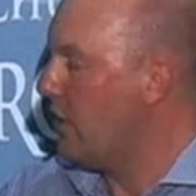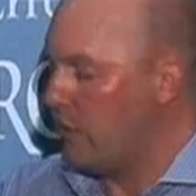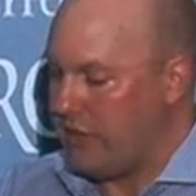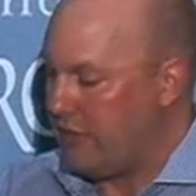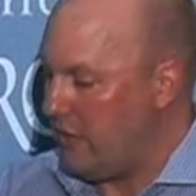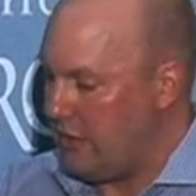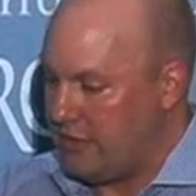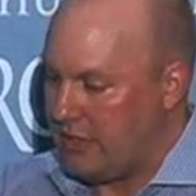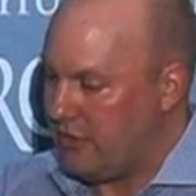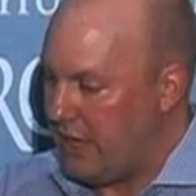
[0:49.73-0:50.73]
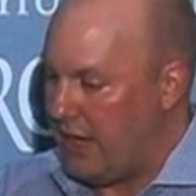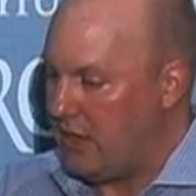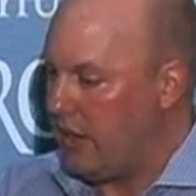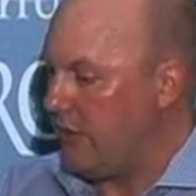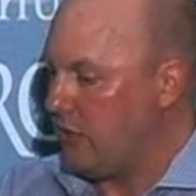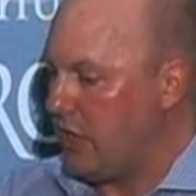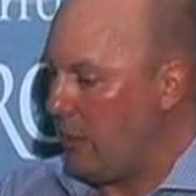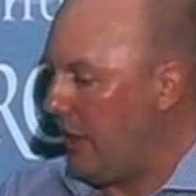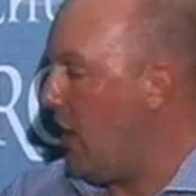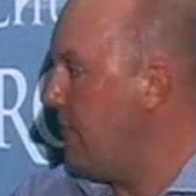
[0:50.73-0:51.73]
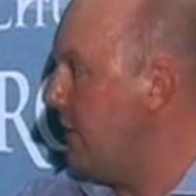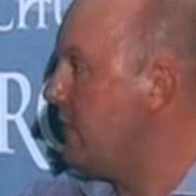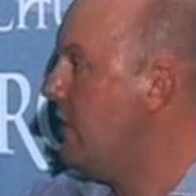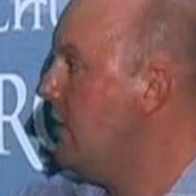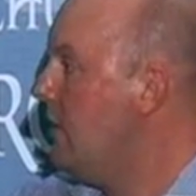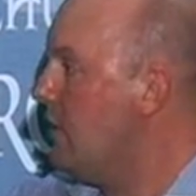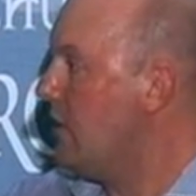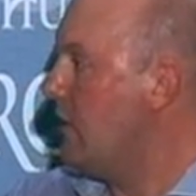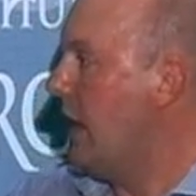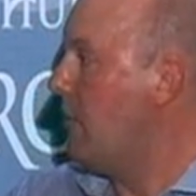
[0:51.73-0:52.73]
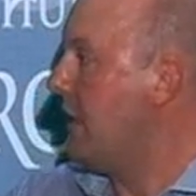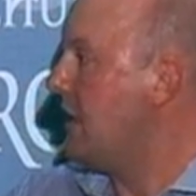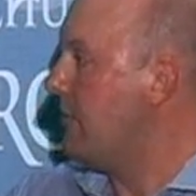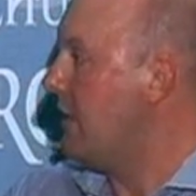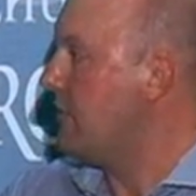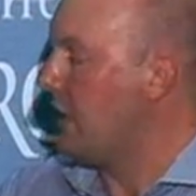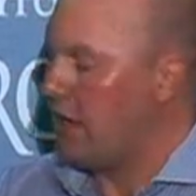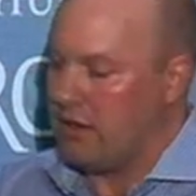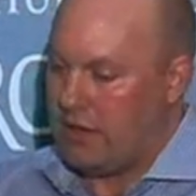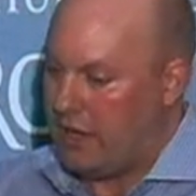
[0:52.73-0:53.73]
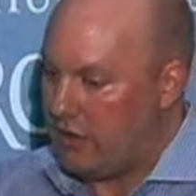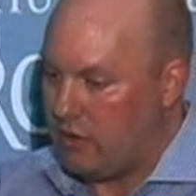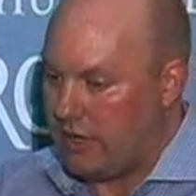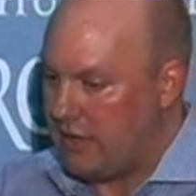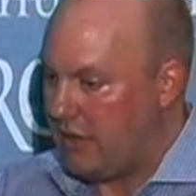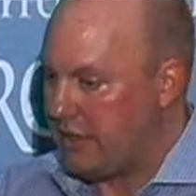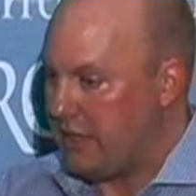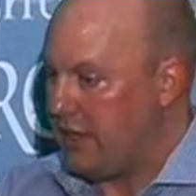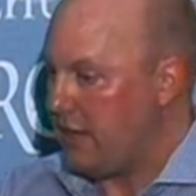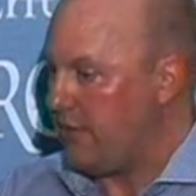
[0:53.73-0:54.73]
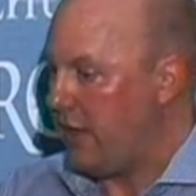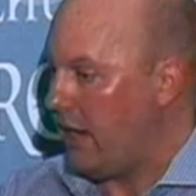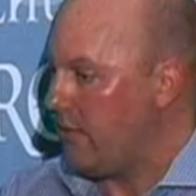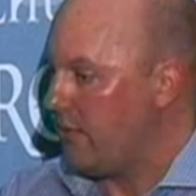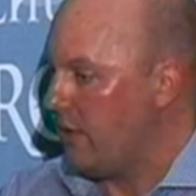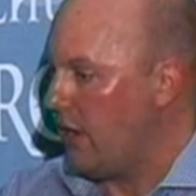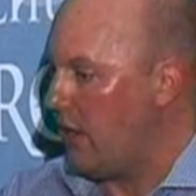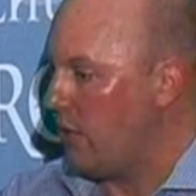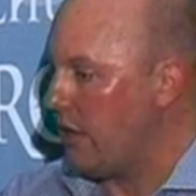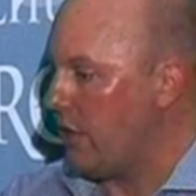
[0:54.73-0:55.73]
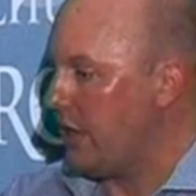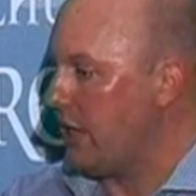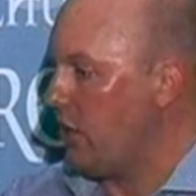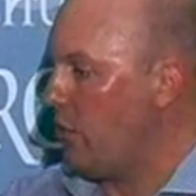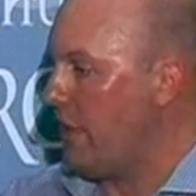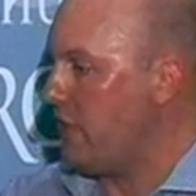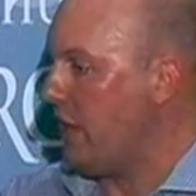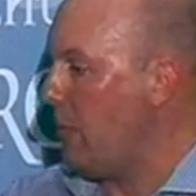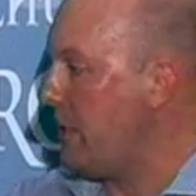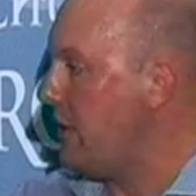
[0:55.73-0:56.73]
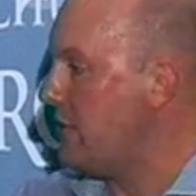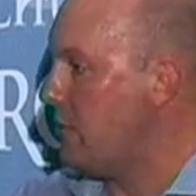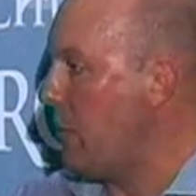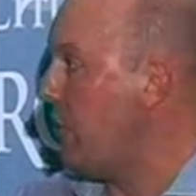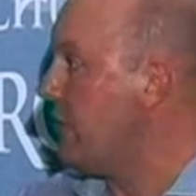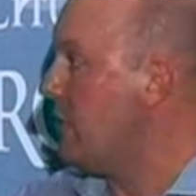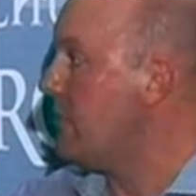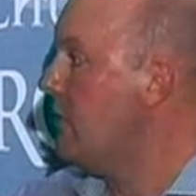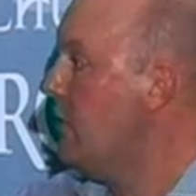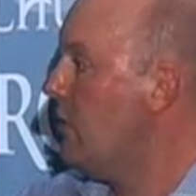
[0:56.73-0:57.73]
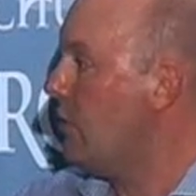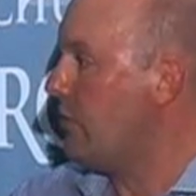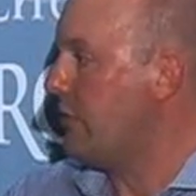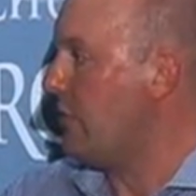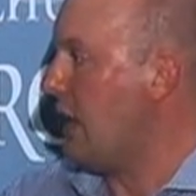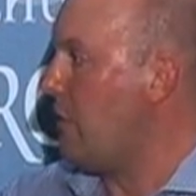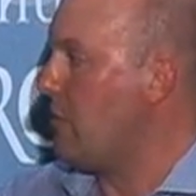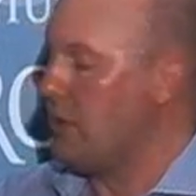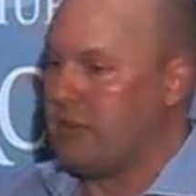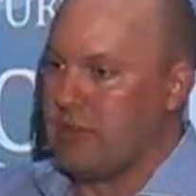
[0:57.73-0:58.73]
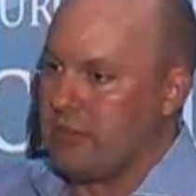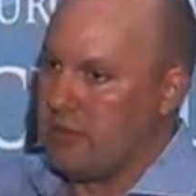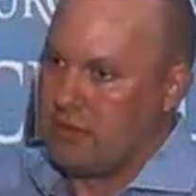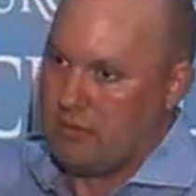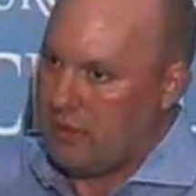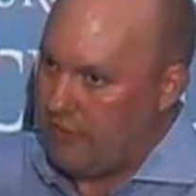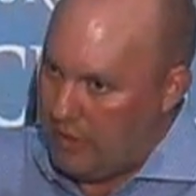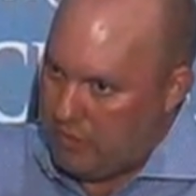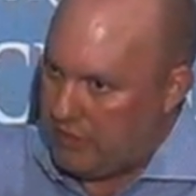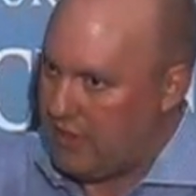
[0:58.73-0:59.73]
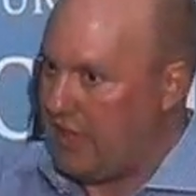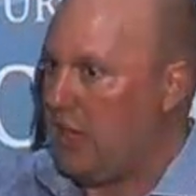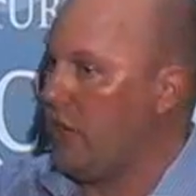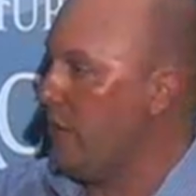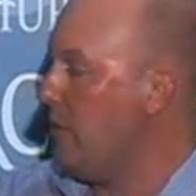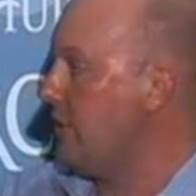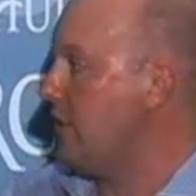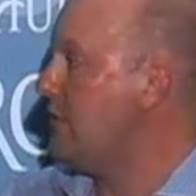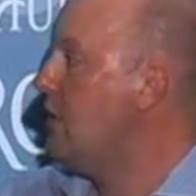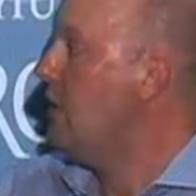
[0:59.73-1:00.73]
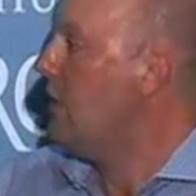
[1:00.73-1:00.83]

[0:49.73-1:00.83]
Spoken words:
The only way to save these things, you got to play offense. You can't play defense. You got to do what Intel did in '85 when they were getting killed by the Japanese in memory chips, which was their dominant business. And they killed the business.